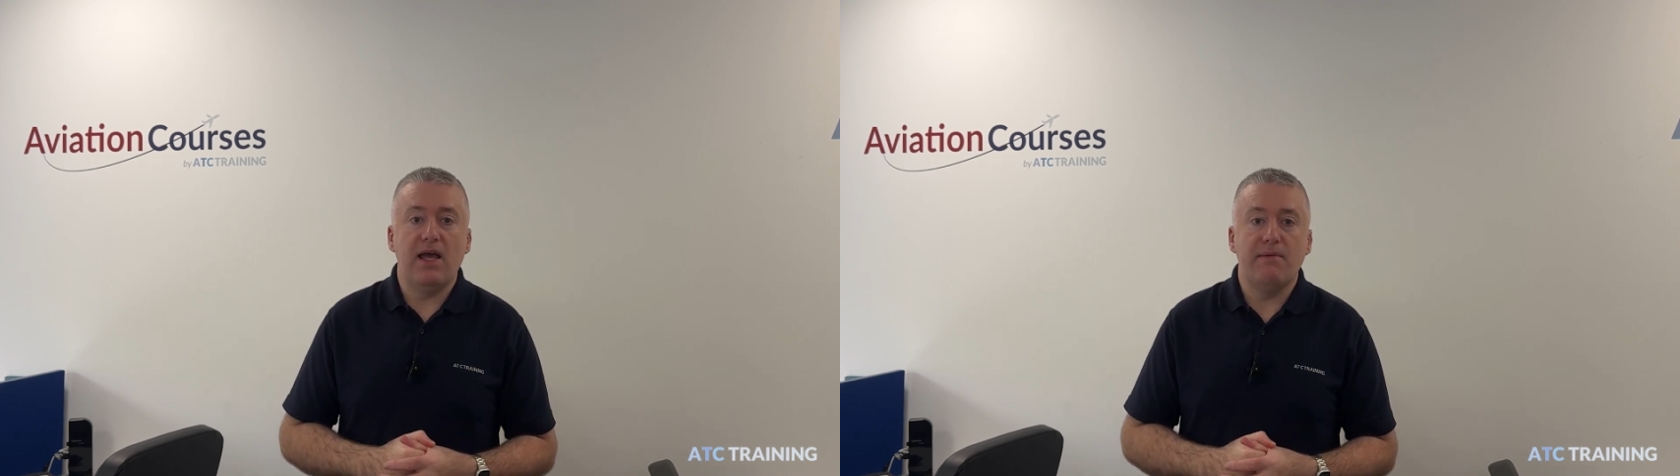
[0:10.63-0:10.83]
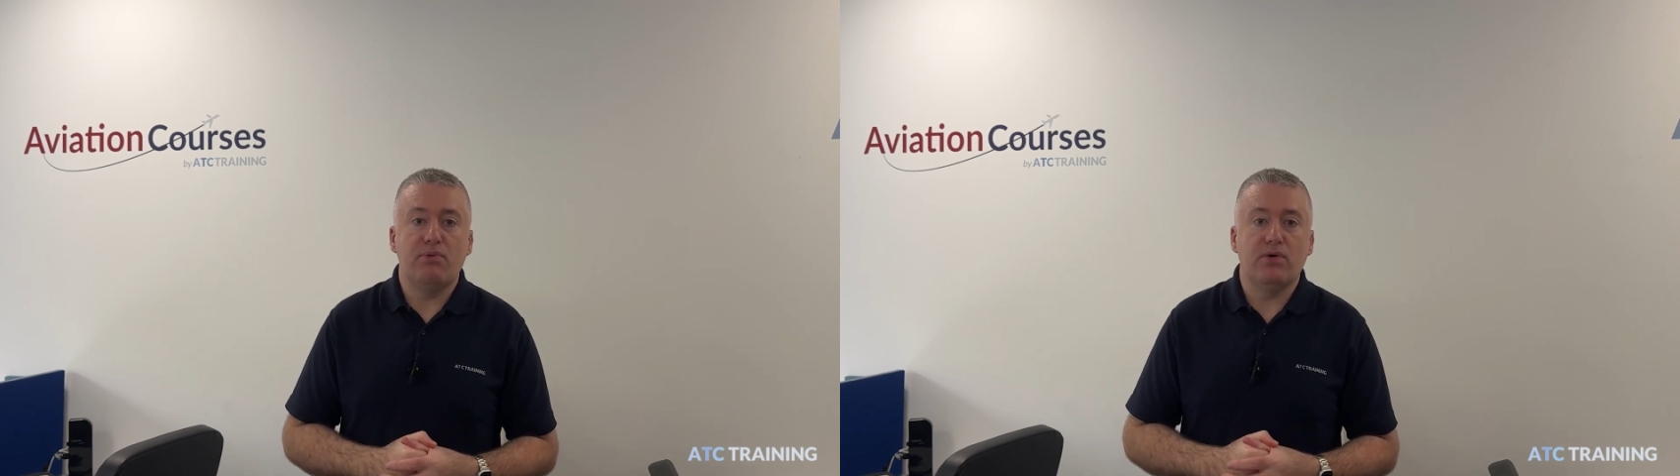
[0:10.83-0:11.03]

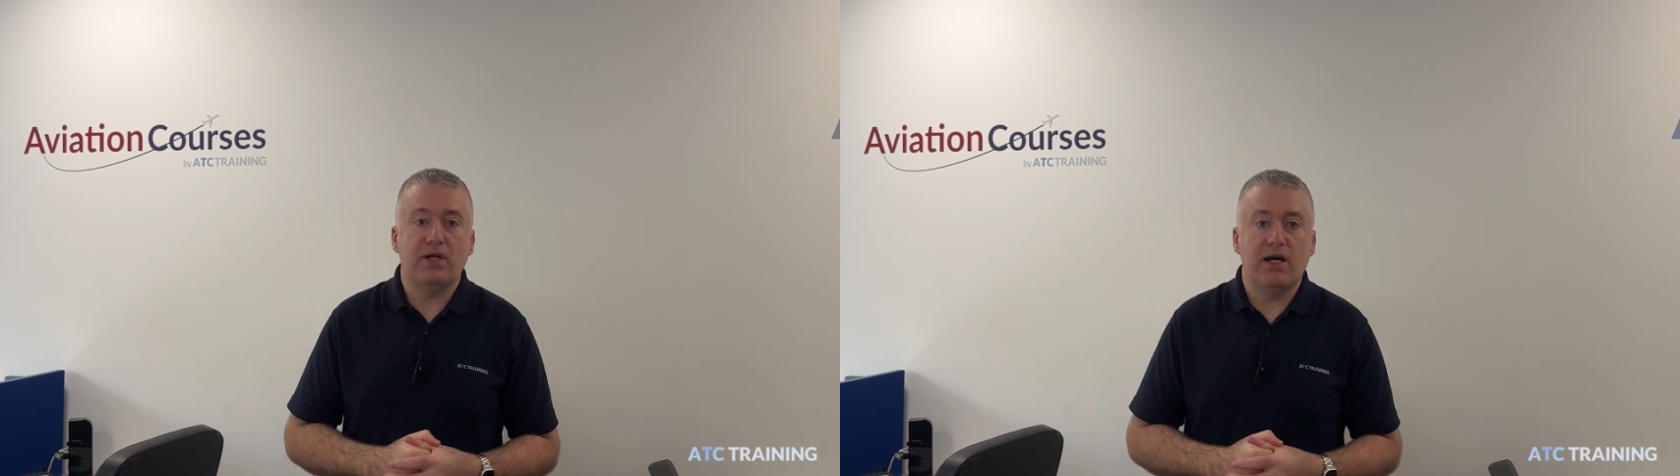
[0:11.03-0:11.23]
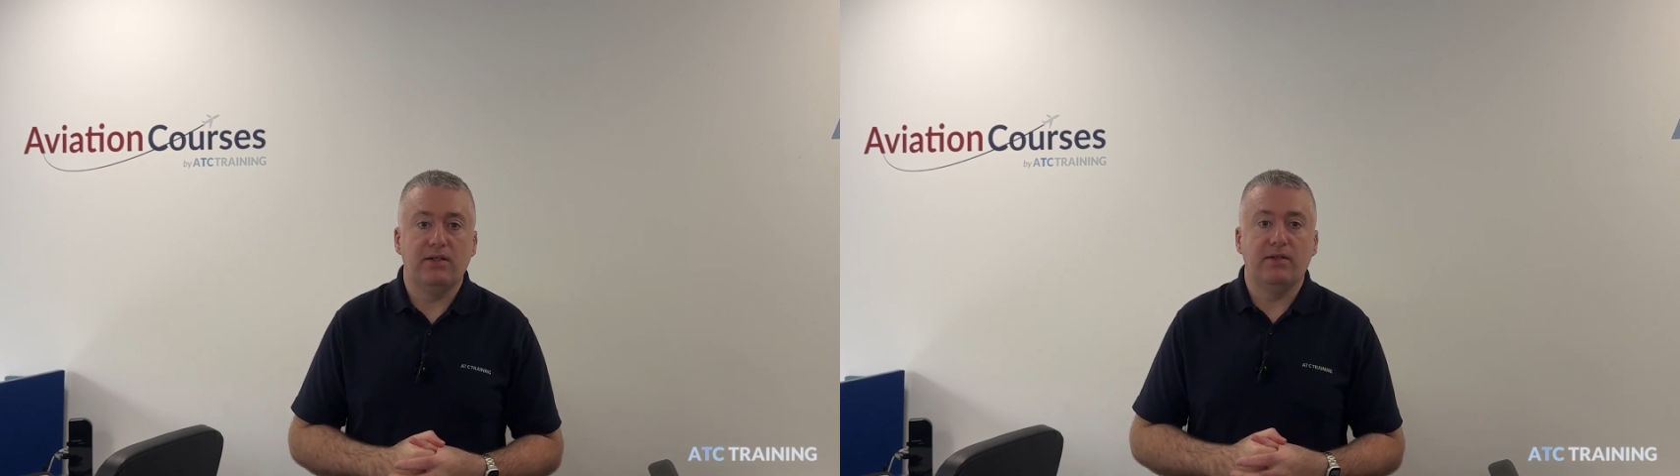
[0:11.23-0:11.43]
Airport
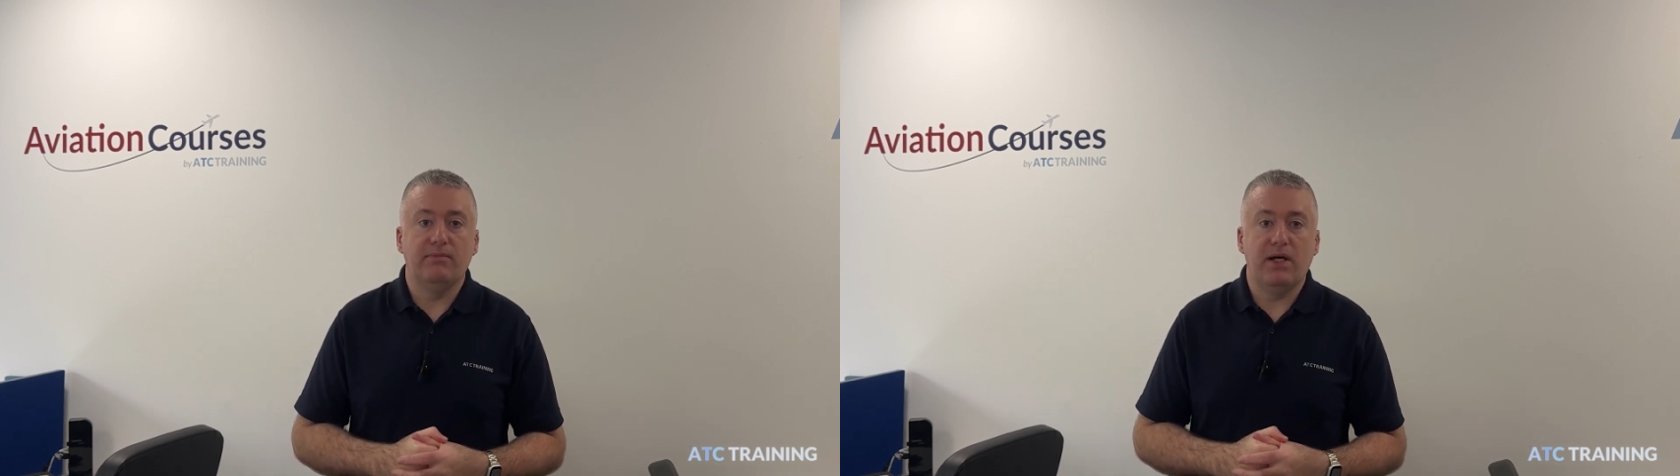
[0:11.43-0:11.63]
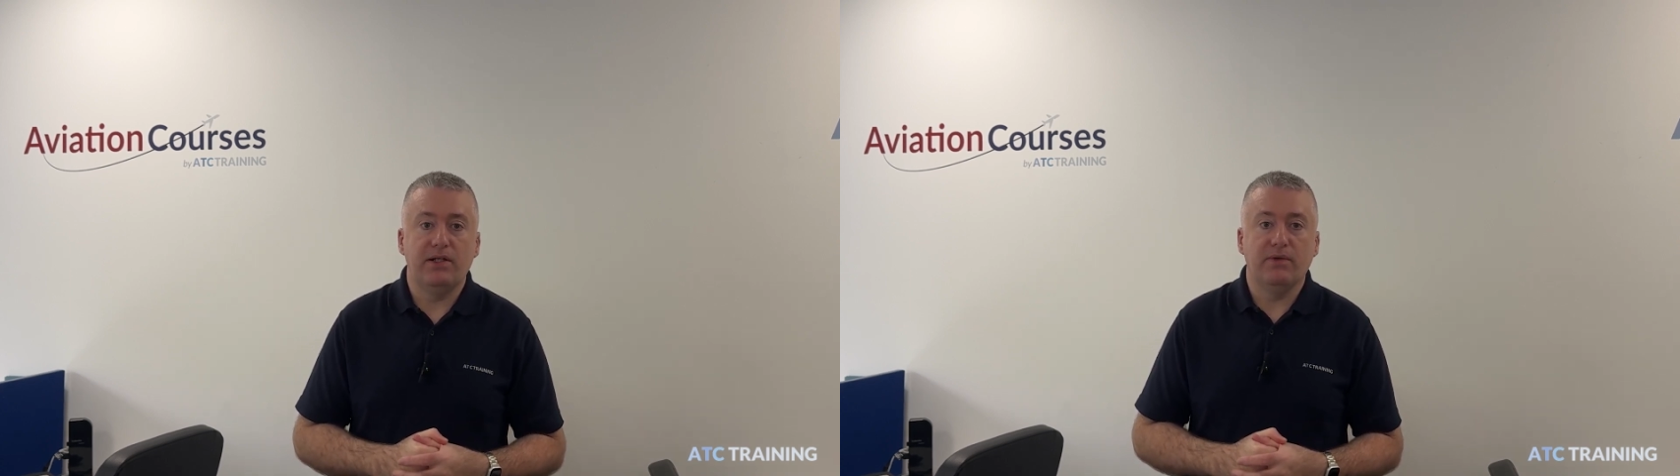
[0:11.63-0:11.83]
Handling
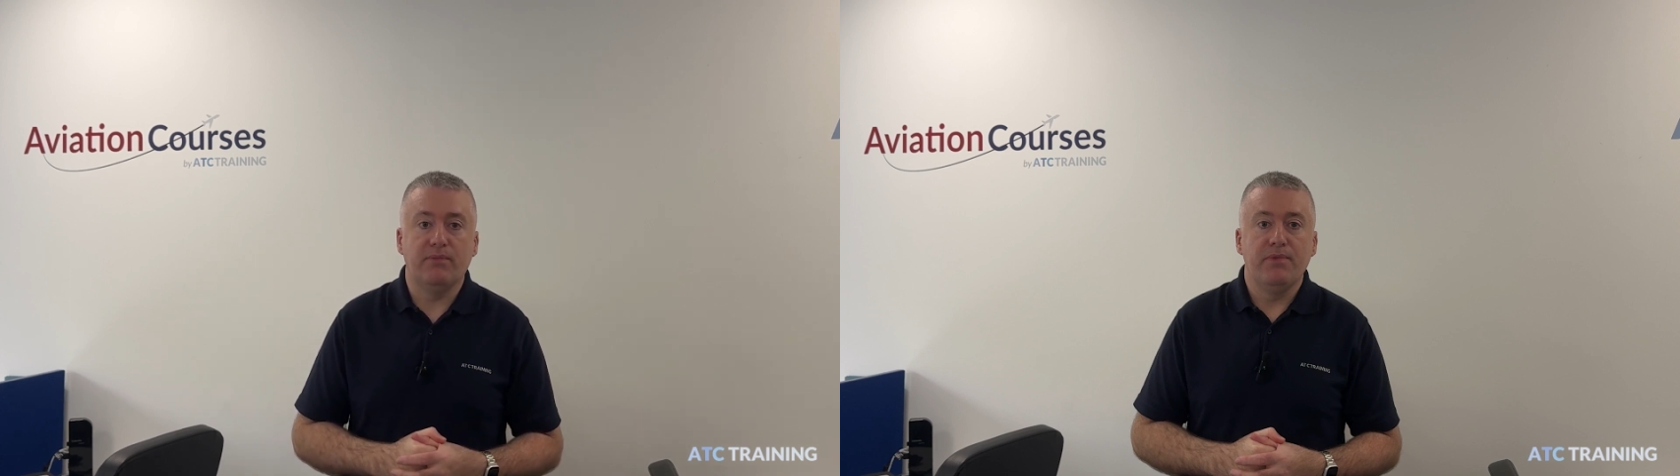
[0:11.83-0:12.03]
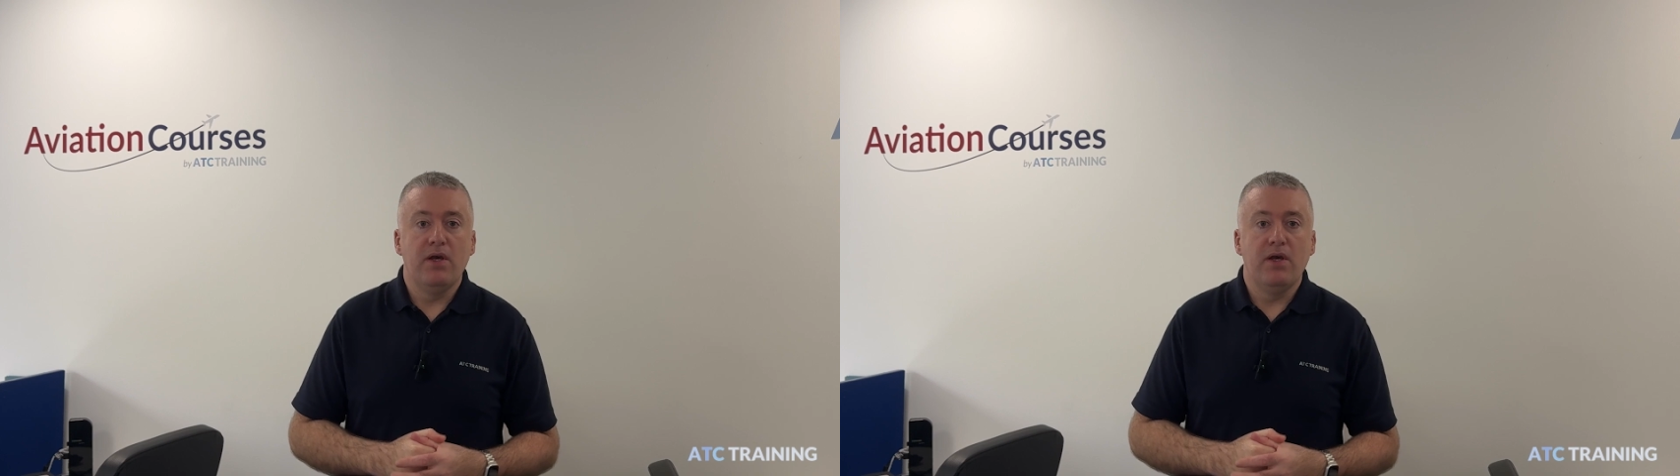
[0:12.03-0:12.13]
Manual.